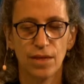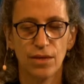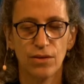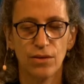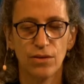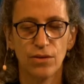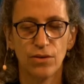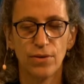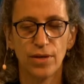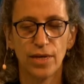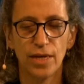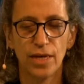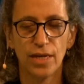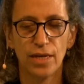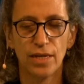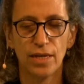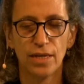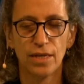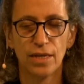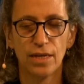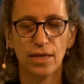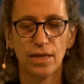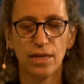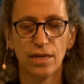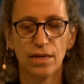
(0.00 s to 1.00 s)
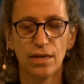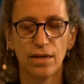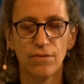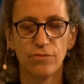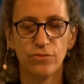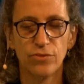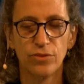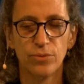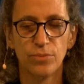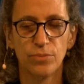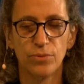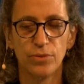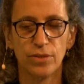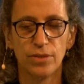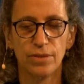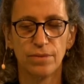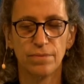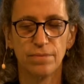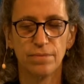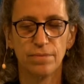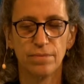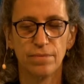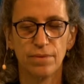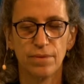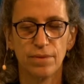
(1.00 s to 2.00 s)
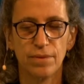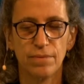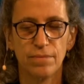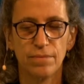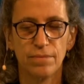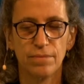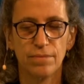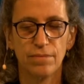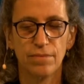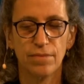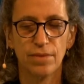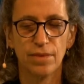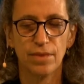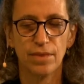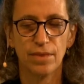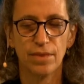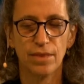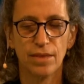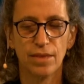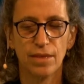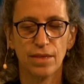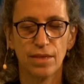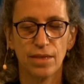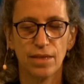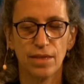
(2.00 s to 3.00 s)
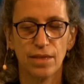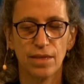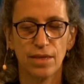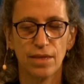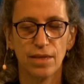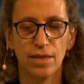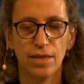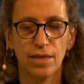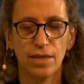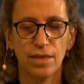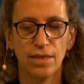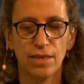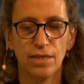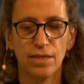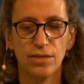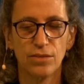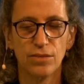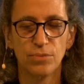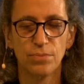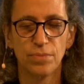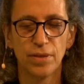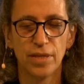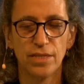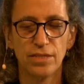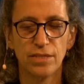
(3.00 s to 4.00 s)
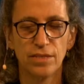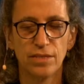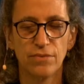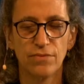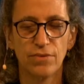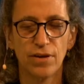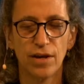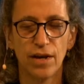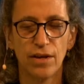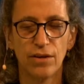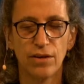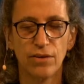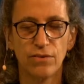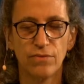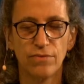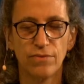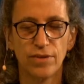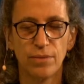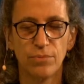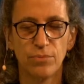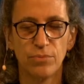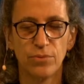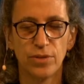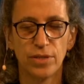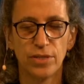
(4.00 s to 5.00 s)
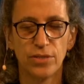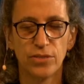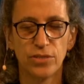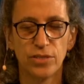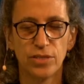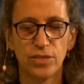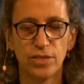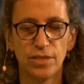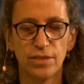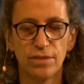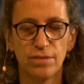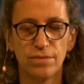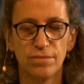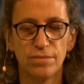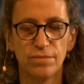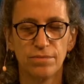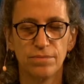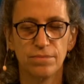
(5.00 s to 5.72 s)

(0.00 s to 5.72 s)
And go ahead and get comfortable in this place of higher vibration.